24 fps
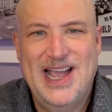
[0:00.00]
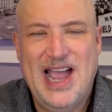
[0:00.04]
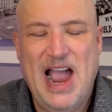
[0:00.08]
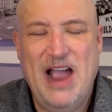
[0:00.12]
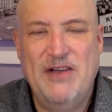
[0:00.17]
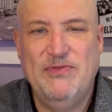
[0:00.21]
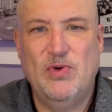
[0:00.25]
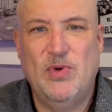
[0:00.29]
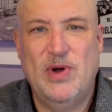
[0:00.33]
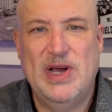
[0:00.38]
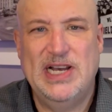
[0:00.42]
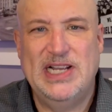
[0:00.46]
Hi
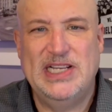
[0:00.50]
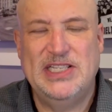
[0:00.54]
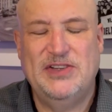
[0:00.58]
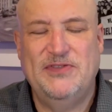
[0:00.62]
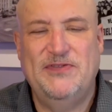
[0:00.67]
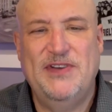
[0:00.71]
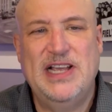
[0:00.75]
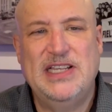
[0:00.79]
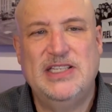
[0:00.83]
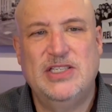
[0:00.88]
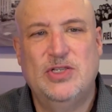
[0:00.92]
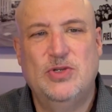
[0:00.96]
everyone, it's
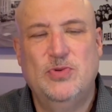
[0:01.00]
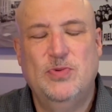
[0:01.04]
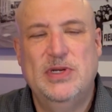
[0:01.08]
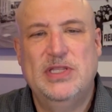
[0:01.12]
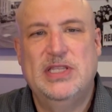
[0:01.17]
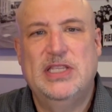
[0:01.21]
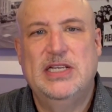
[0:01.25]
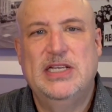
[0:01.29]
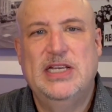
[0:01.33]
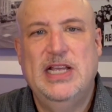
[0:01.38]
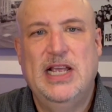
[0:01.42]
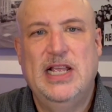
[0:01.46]
Fitz
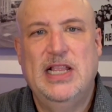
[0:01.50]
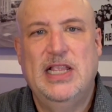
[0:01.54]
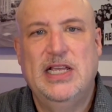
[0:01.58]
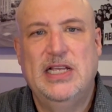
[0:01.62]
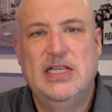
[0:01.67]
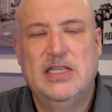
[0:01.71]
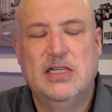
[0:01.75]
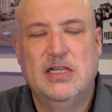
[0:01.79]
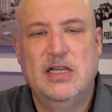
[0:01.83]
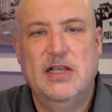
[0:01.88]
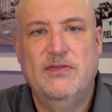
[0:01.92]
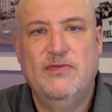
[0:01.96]
with the Daily
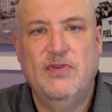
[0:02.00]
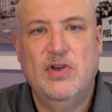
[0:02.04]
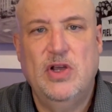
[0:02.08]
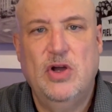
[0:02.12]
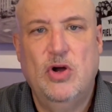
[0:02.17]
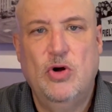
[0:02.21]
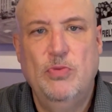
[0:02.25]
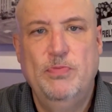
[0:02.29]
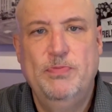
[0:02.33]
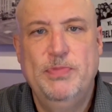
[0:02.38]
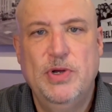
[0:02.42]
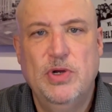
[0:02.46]
Delivery.
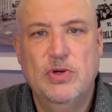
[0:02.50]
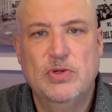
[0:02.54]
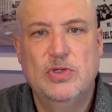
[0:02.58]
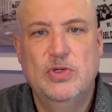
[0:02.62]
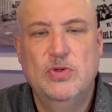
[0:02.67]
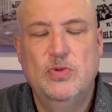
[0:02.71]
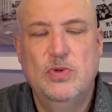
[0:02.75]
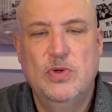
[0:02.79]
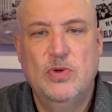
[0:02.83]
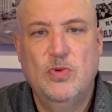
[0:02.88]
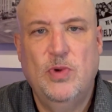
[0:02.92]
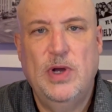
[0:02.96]
Hope you're
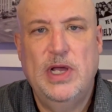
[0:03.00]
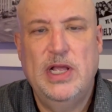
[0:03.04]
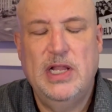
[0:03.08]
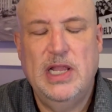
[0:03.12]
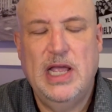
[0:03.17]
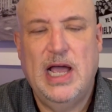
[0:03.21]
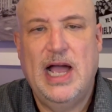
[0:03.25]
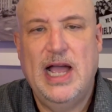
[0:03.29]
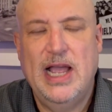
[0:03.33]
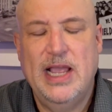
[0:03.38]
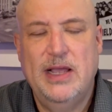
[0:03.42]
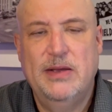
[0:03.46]
doing
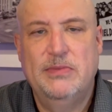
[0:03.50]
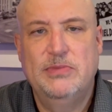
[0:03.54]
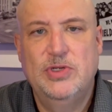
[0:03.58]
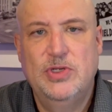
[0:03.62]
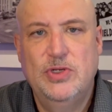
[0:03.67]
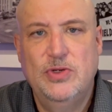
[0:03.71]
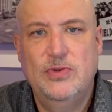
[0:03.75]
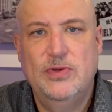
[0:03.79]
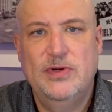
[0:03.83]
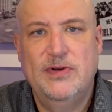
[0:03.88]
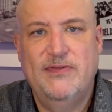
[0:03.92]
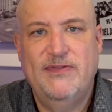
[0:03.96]
well. I am
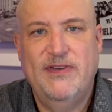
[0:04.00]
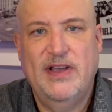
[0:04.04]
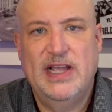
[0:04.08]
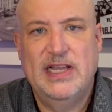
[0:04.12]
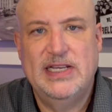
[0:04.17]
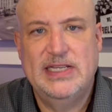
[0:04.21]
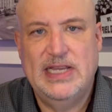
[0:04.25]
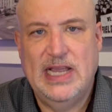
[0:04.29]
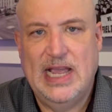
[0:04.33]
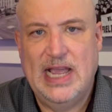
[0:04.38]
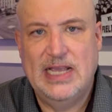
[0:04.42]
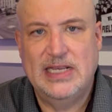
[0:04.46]
doing
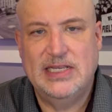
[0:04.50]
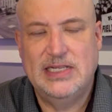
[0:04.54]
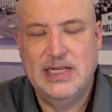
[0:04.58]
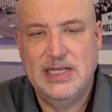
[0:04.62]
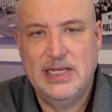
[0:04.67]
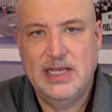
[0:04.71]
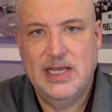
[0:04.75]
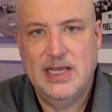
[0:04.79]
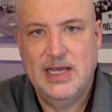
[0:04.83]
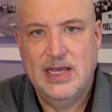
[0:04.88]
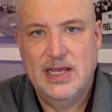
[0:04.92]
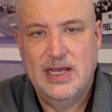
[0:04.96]

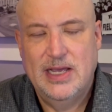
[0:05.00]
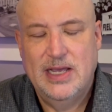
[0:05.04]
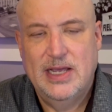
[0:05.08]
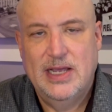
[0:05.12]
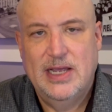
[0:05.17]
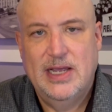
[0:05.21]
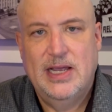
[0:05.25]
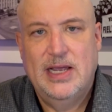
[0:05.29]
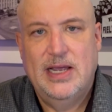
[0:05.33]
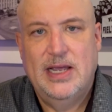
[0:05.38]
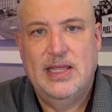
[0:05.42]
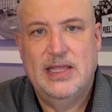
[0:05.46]
fantastic.
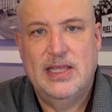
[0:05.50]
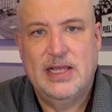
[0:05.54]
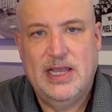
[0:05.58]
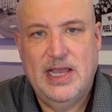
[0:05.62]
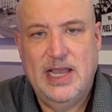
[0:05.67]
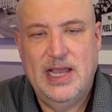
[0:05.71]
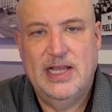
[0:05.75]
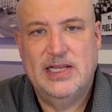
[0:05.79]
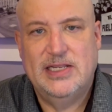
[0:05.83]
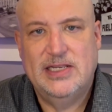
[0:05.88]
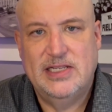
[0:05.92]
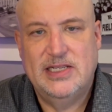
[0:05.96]
And the
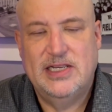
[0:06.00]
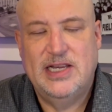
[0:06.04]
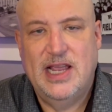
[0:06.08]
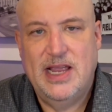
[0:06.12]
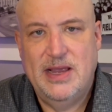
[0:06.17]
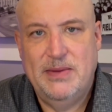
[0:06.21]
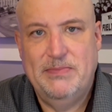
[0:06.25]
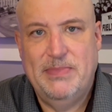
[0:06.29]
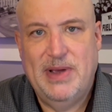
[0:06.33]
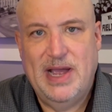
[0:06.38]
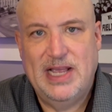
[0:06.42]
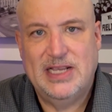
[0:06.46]
Kansas
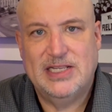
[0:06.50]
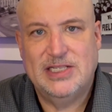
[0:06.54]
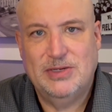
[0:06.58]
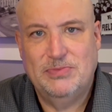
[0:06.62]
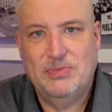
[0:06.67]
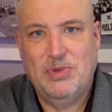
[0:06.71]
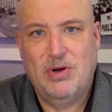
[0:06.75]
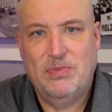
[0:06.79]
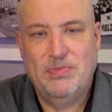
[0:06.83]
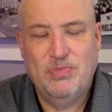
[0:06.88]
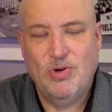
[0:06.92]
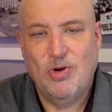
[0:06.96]
State
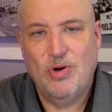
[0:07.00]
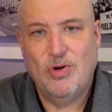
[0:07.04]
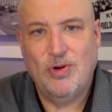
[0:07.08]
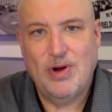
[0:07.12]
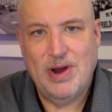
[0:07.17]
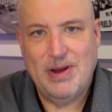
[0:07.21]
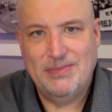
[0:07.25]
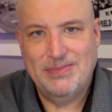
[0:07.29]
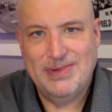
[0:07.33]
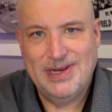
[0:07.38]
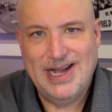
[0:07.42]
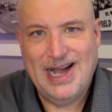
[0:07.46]
basketball
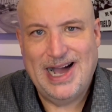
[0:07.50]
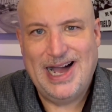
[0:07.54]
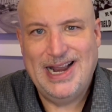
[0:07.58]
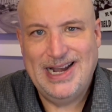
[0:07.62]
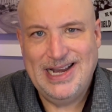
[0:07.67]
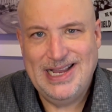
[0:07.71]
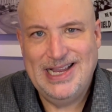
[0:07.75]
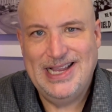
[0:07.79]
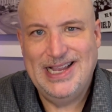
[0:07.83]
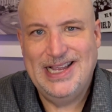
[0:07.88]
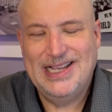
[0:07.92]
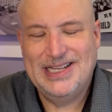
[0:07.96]
program
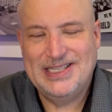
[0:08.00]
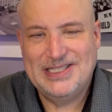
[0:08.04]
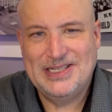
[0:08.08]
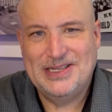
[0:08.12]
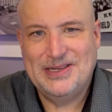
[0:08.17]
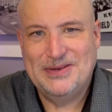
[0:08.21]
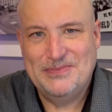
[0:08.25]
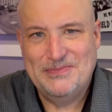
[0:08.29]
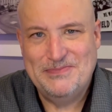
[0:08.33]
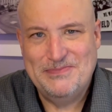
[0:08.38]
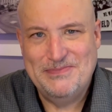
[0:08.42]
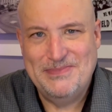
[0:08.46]
got
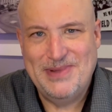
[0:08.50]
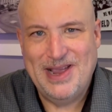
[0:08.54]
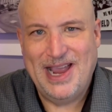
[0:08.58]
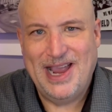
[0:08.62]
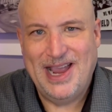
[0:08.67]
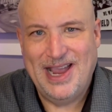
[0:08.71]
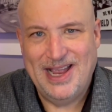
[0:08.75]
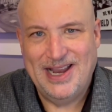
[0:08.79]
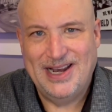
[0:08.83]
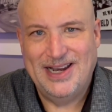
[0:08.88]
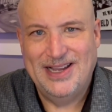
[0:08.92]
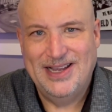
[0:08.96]
its
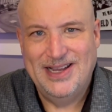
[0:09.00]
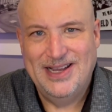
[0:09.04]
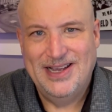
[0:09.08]
man.